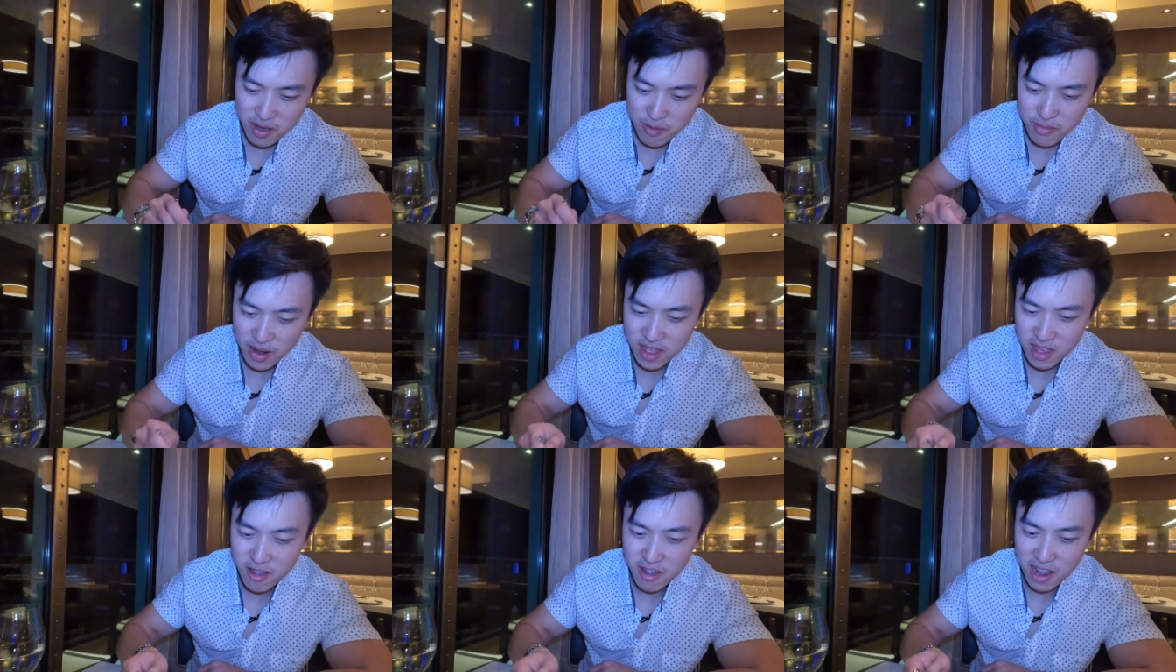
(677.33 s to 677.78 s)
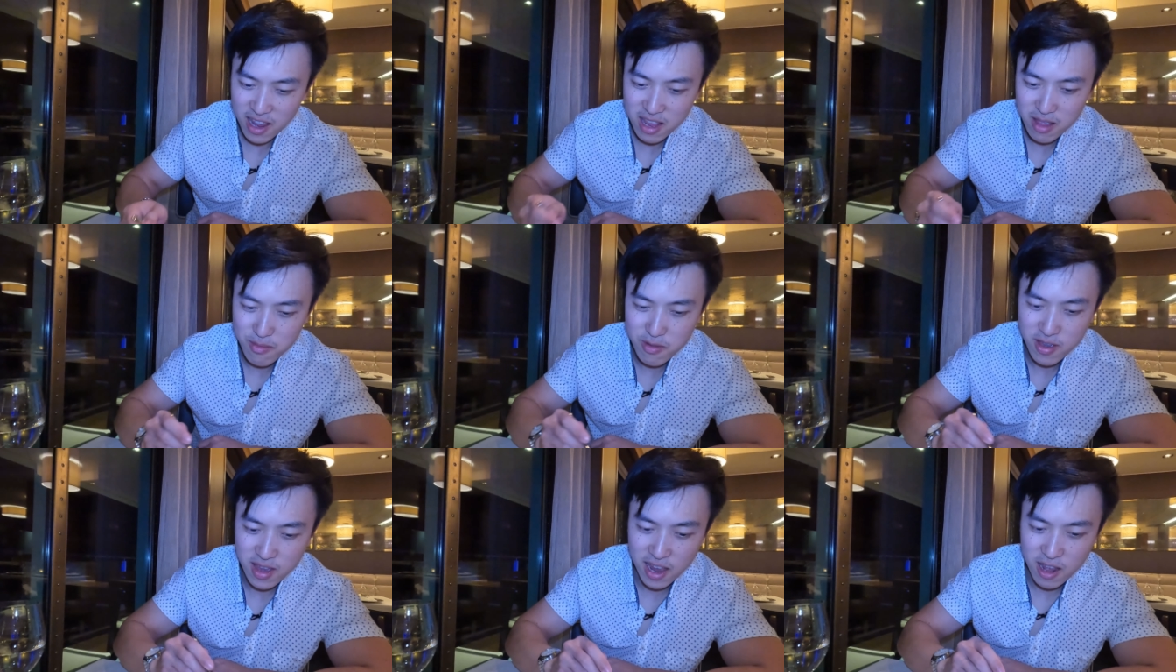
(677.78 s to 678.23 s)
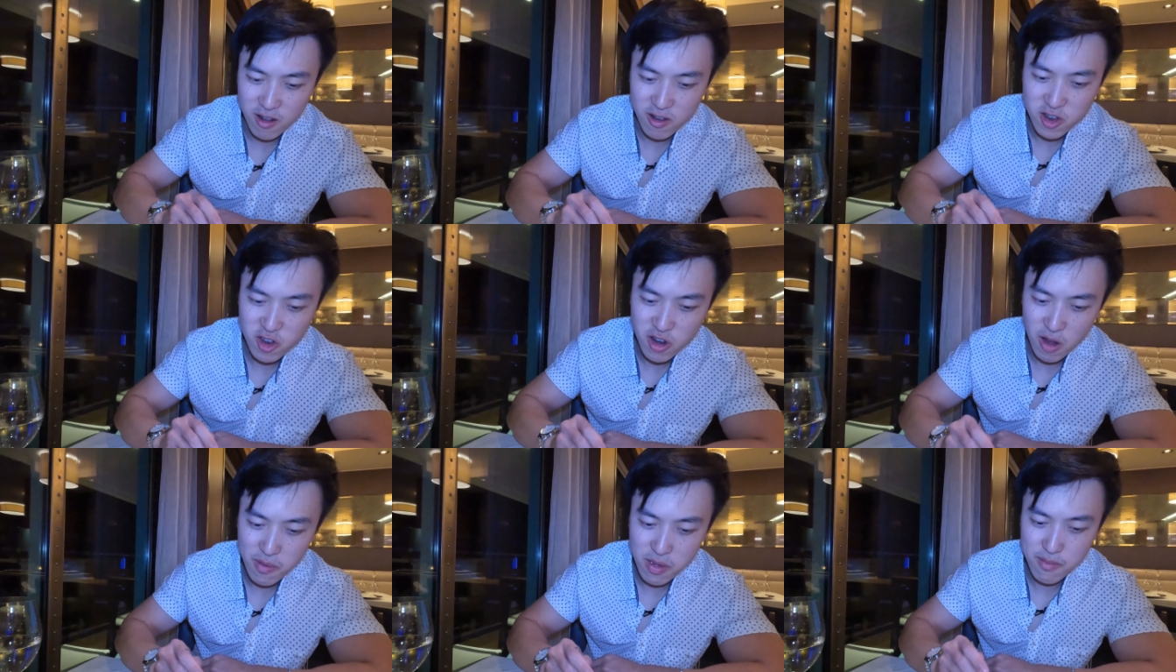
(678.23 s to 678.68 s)
I think you gotta eat them together.
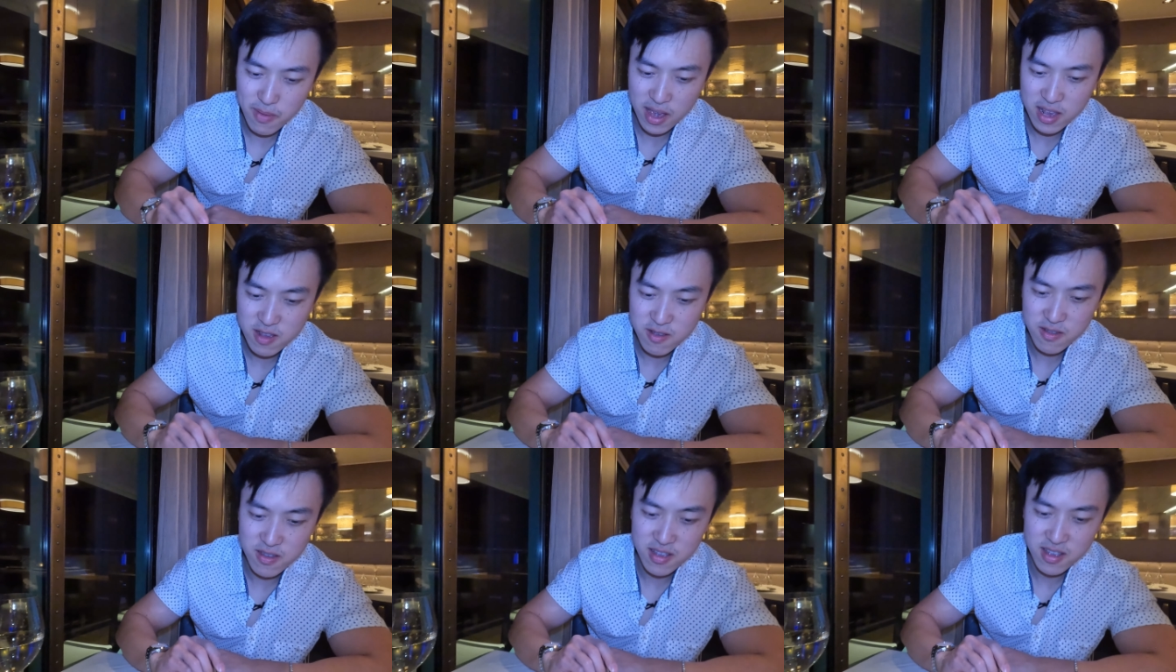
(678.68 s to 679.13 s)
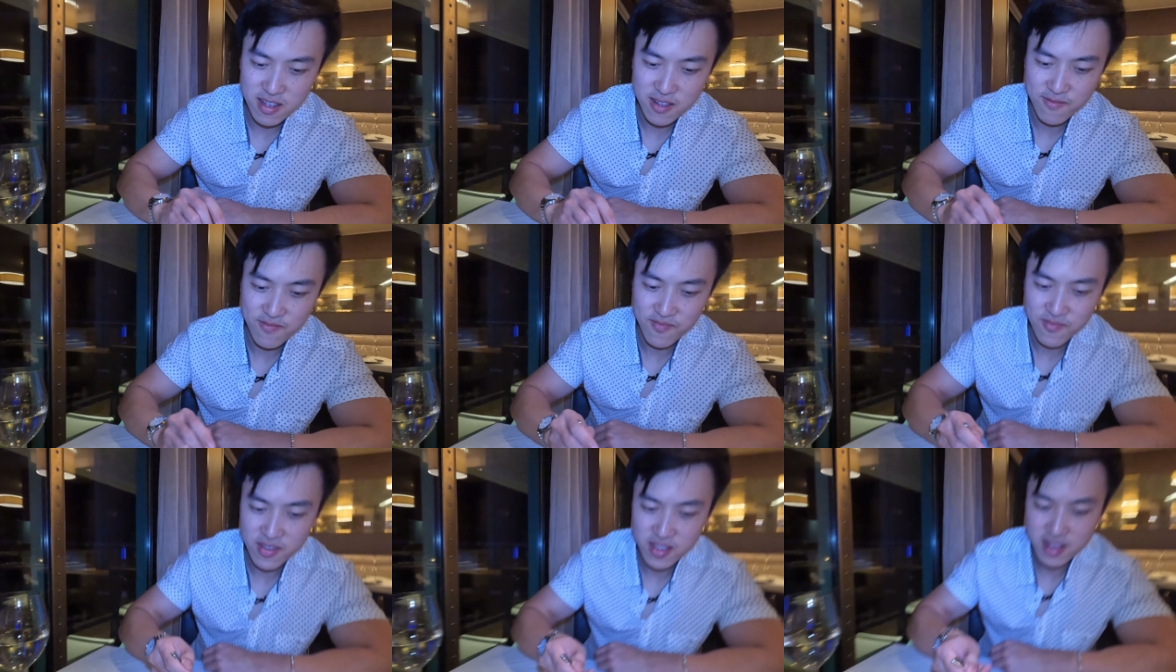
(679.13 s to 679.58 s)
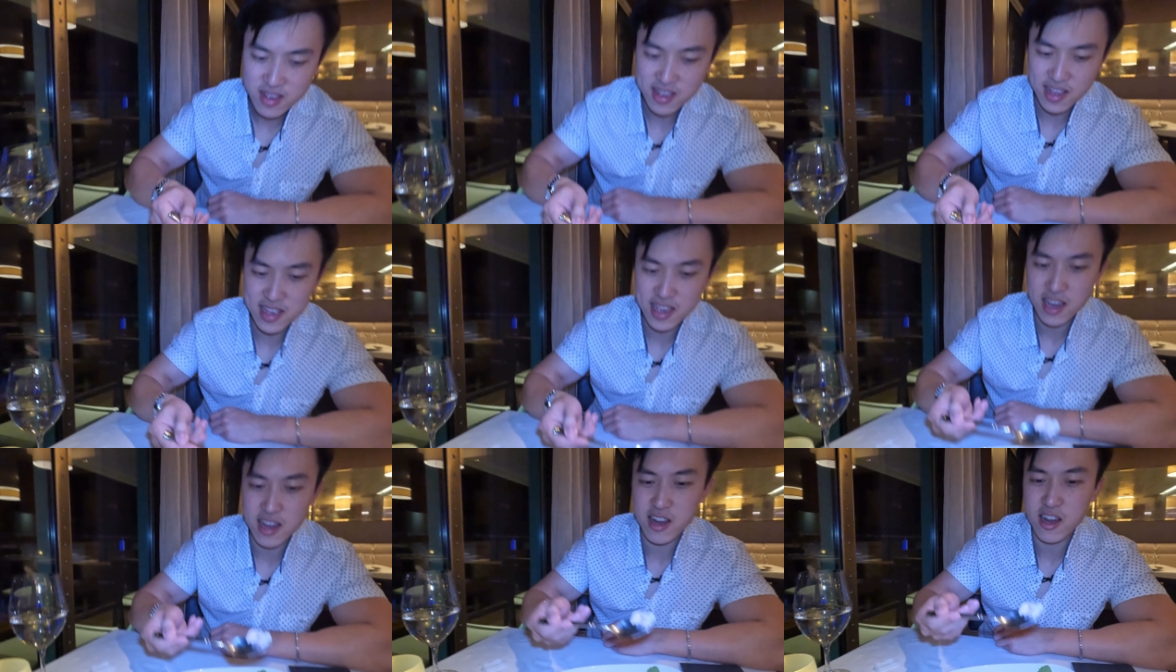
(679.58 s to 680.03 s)
Strawberry and basil
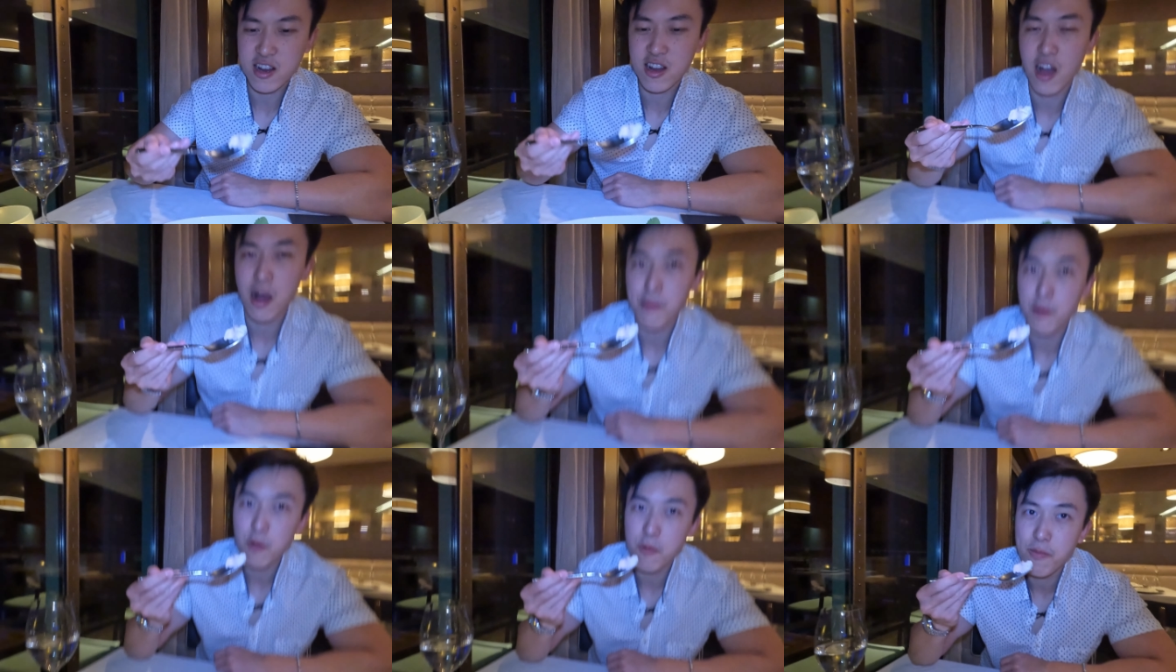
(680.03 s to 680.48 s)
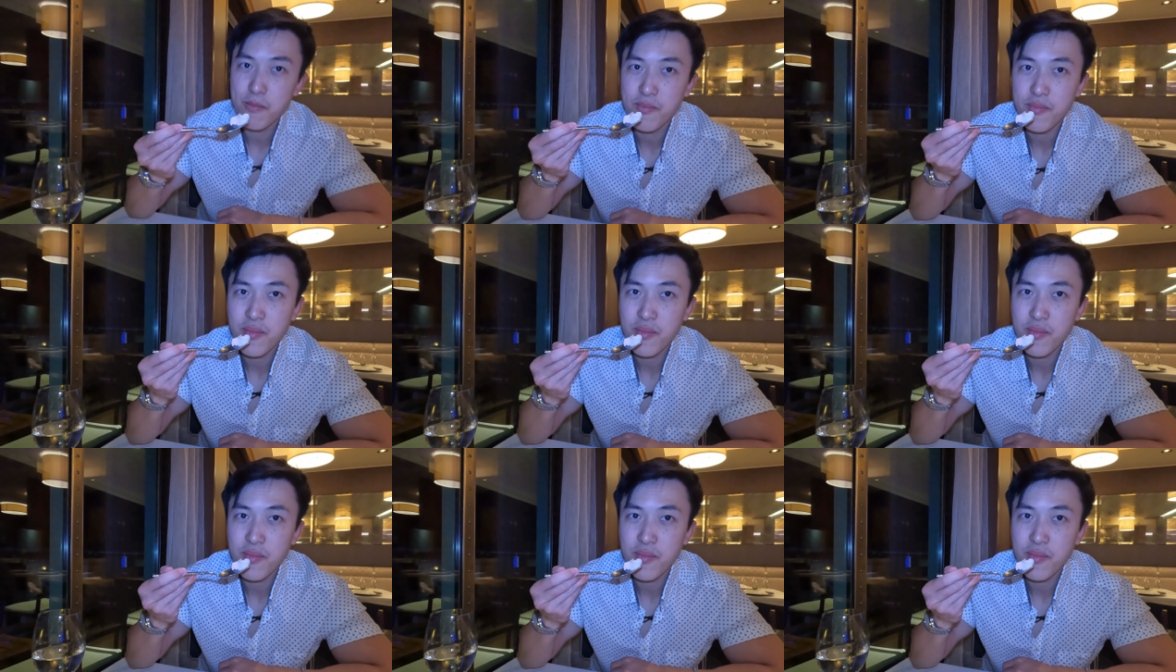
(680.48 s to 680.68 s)
sounds like a good combo.